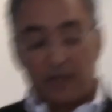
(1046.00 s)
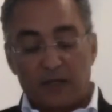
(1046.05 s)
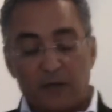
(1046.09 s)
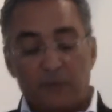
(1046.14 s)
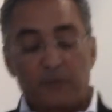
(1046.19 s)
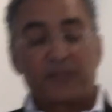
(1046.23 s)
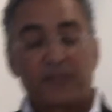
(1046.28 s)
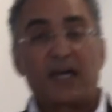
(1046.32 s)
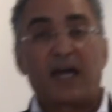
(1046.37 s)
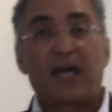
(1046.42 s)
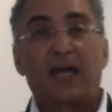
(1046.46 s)

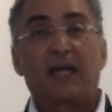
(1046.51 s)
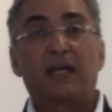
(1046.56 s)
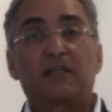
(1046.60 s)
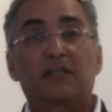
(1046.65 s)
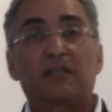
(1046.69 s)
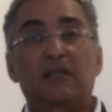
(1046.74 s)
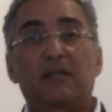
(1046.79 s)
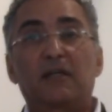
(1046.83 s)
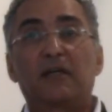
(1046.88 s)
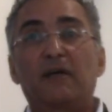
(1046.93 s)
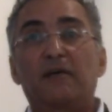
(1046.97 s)
with
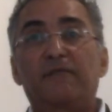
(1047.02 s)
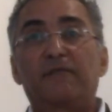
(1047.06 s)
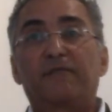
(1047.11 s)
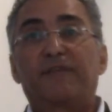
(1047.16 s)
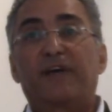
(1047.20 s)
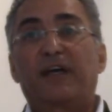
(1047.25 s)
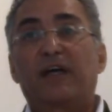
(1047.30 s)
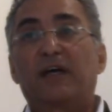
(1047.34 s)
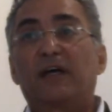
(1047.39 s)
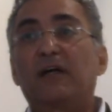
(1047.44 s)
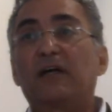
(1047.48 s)
hate,
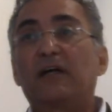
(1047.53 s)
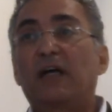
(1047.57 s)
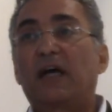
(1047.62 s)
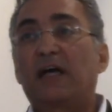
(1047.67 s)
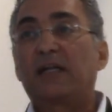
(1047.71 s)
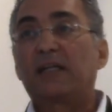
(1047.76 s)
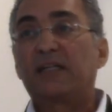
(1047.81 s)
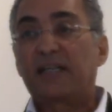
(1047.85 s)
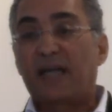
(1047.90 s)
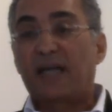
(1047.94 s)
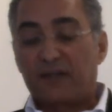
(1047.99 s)
fear,
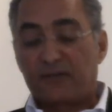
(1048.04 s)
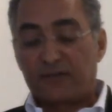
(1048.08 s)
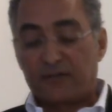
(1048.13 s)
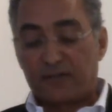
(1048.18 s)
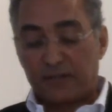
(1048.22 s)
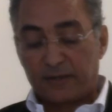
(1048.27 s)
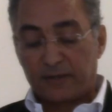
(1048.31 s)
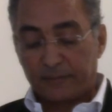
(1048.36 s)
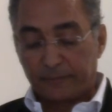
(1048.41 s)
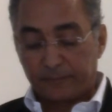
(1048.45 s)
and death.